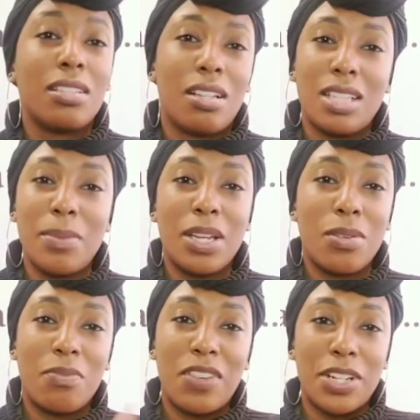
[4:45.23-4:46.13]
let me go
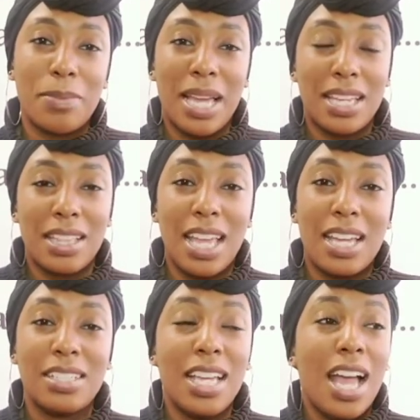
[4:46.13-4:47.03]
further back in
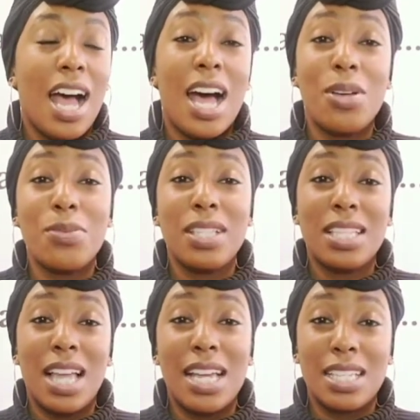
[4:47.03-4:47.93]
that. I was with this
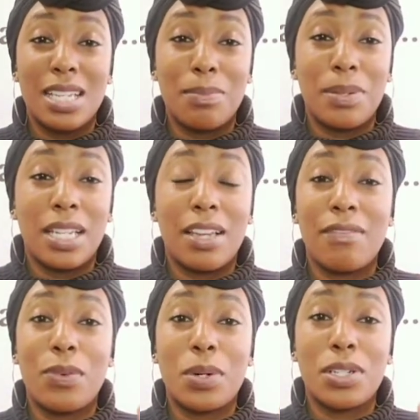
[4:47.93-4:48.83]
last company
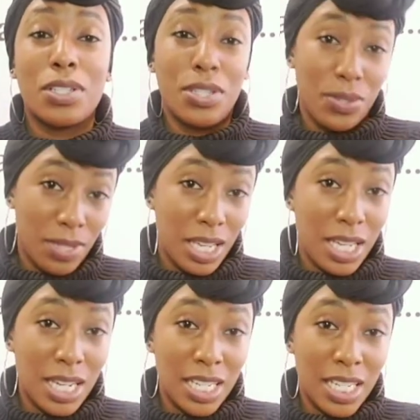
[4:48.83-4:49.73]
for 2
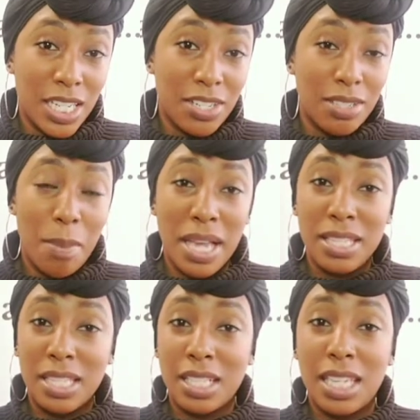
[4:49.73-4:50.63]
years,
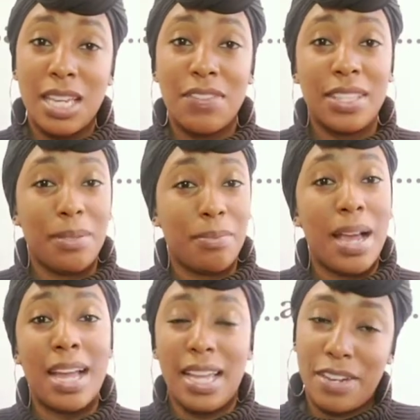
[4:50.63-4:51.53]
basically giving them
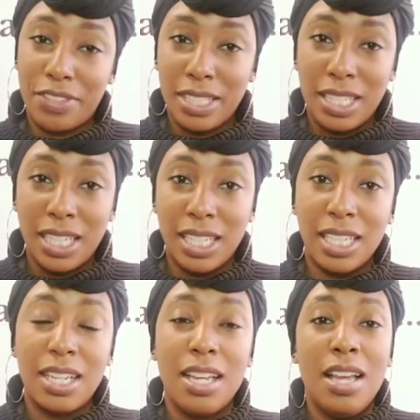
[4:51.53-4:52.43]
my
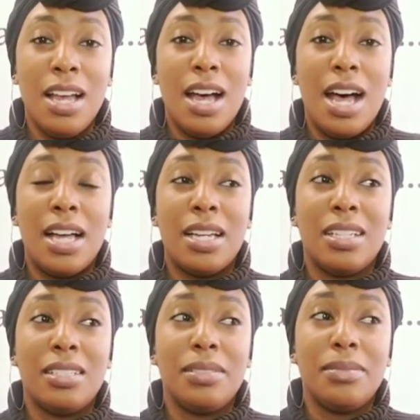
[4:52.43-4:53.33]
everything.
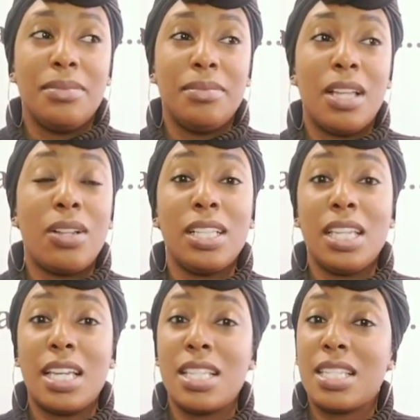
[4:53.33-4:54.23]
The only
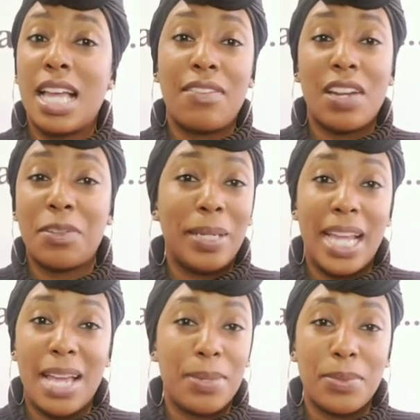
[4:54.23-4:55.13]
thing is I've never been
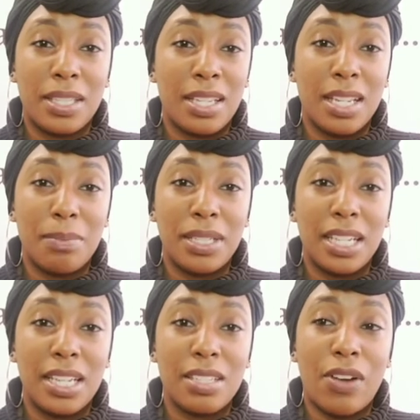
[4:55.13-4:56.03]
happy with the company
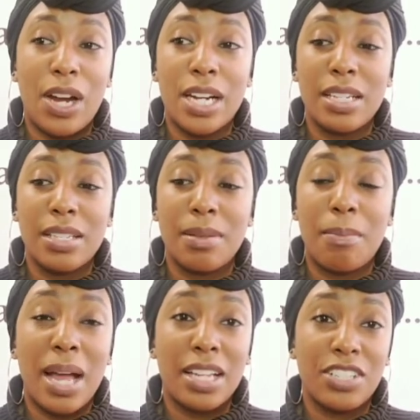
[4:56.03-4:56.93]
as far as
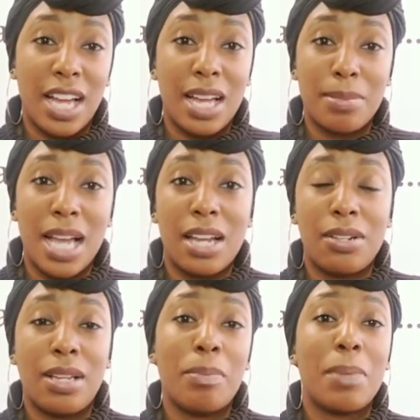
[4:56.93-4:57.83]
my job title
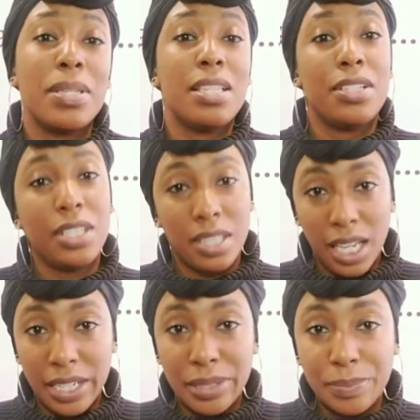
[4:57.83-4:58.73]
and my position
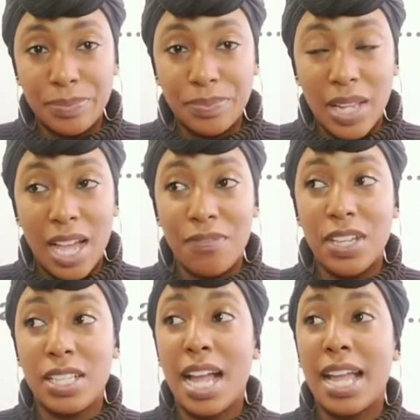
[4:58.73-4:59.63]
there. I
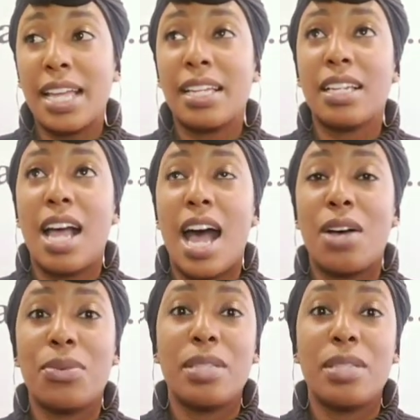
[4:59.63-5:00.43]
feel like I was